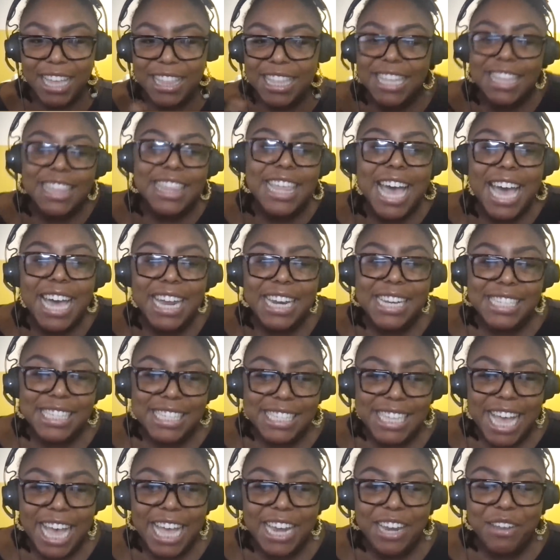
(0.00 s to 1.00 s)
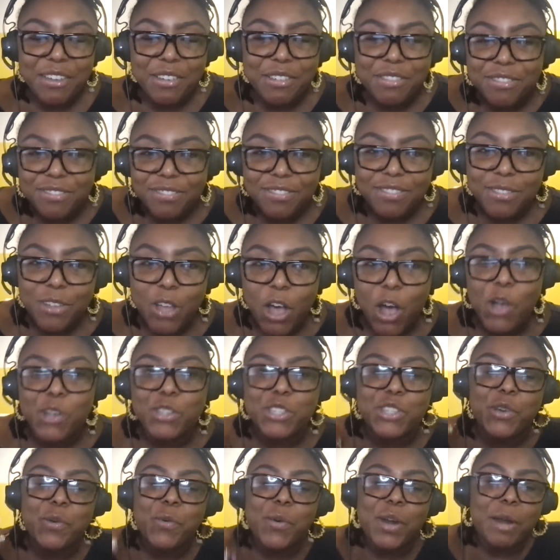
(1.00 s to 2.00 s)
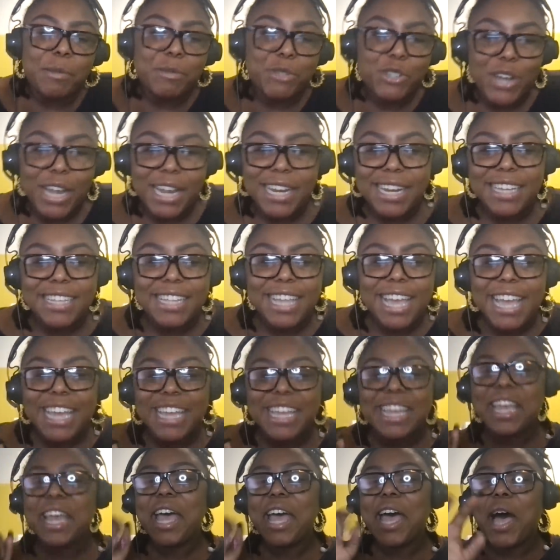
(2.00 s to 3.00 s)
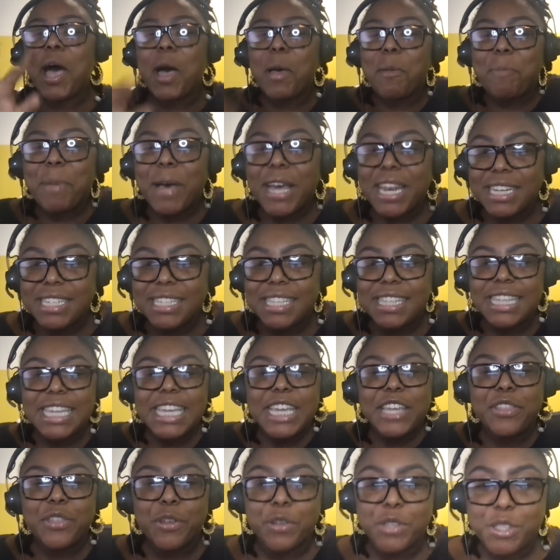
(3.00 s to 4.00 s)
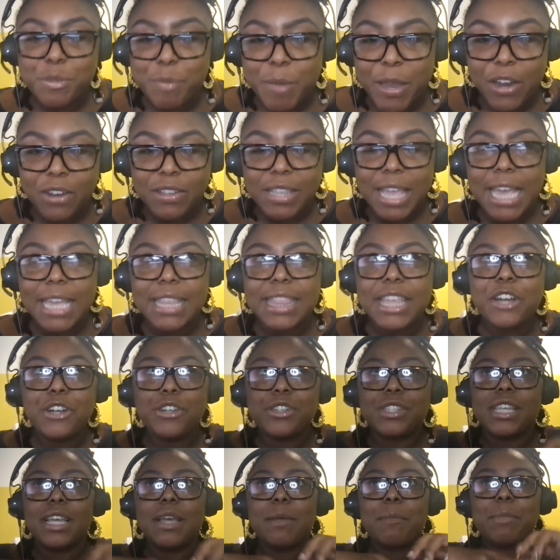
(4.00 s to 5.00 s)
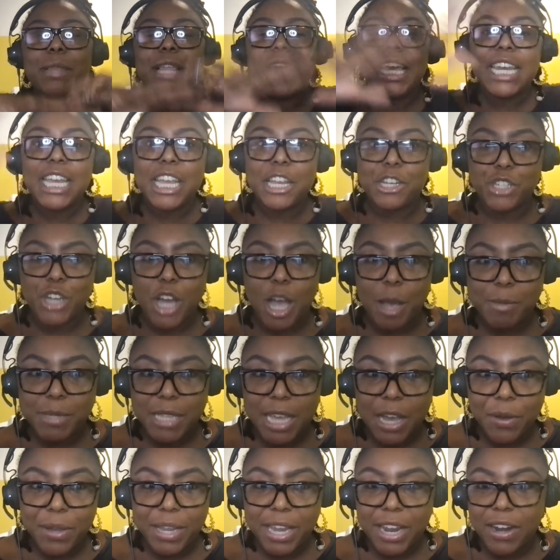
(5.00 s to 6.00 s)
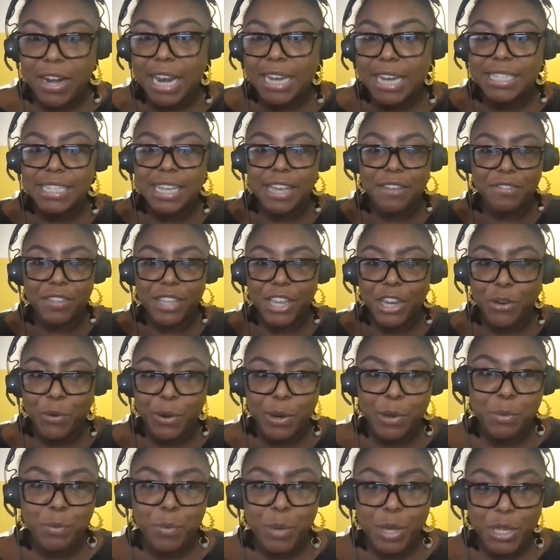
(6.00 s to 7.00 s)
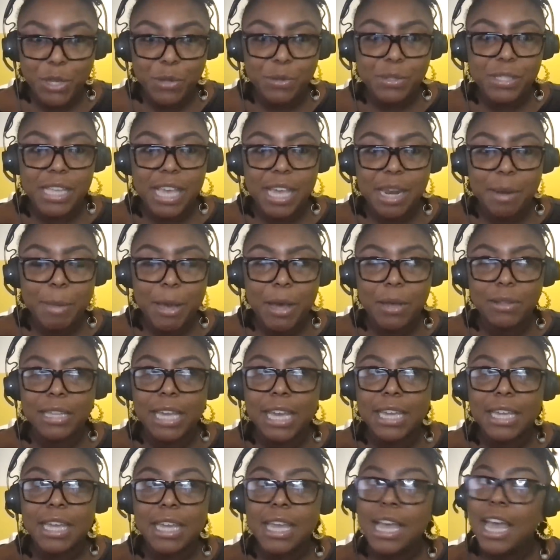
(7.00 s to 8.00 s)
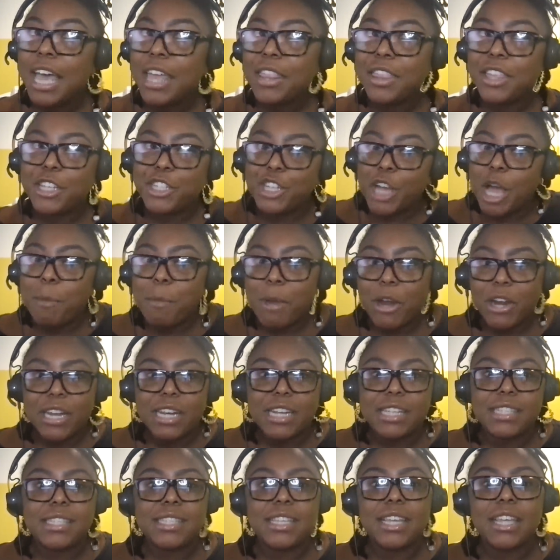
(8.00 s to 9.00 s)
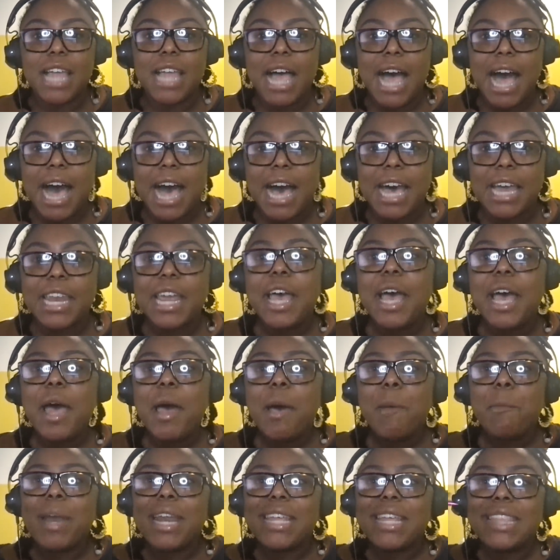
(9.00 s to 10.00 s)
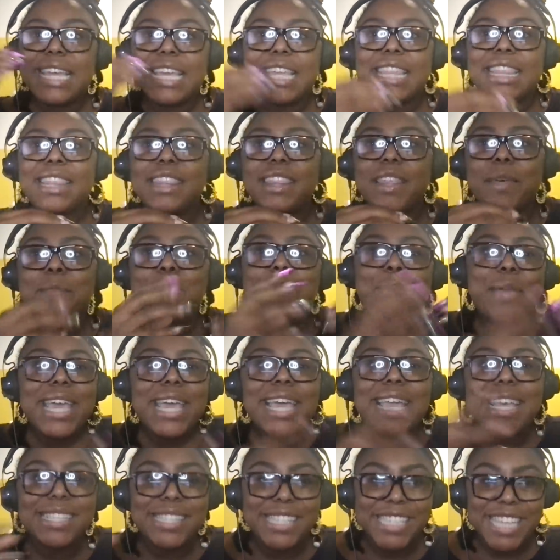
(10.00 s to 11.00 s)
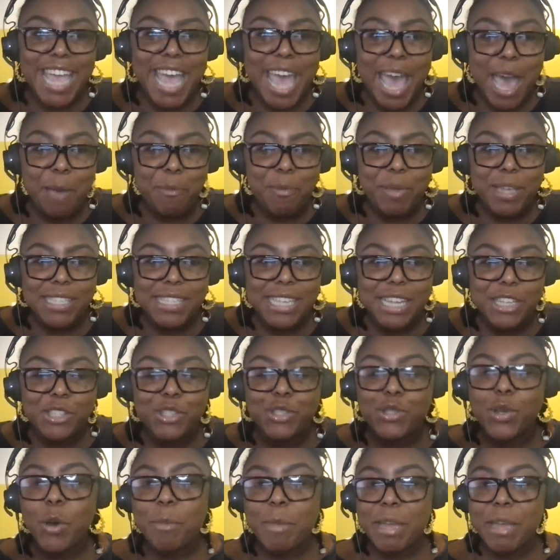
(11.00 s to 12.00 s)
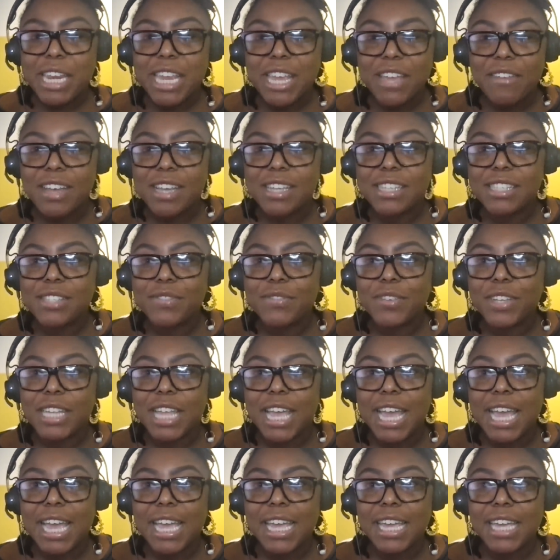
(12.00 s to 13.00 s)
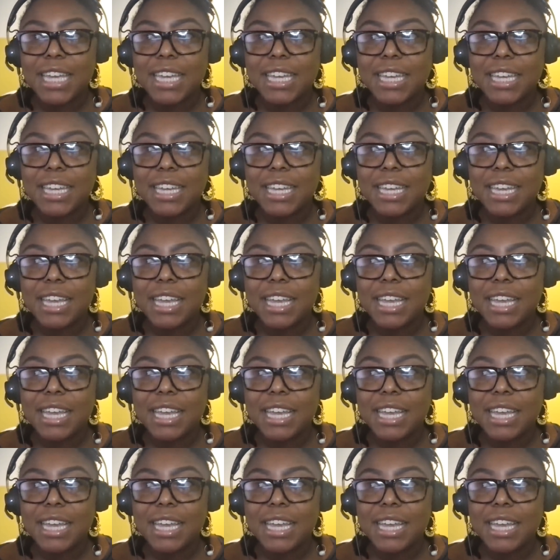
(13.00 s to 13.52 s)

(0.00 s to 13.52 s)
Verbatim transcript: I think that is kind of also what I'm trying to like help put into the ethosphere. Like, there's plenty of jobs out here, and I definitely agree with what you yeah. said about like the job market is still hot. But I think the biggest gap is that so many of us feel like